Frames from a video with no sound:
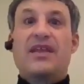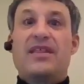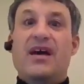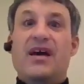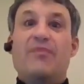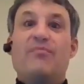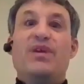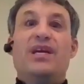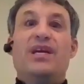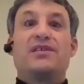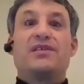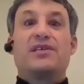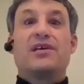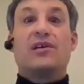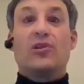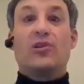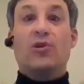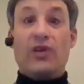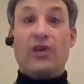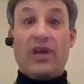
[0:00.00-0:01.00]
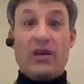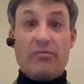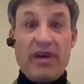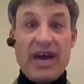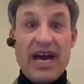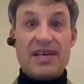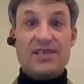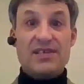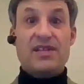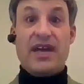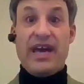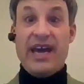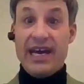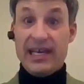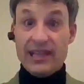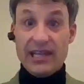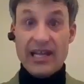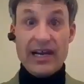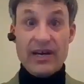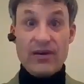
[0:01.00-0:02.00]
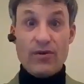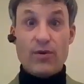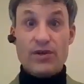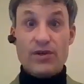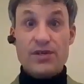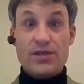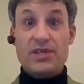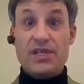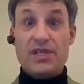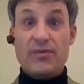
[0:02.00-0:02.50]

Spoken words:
That means looking past the headline horses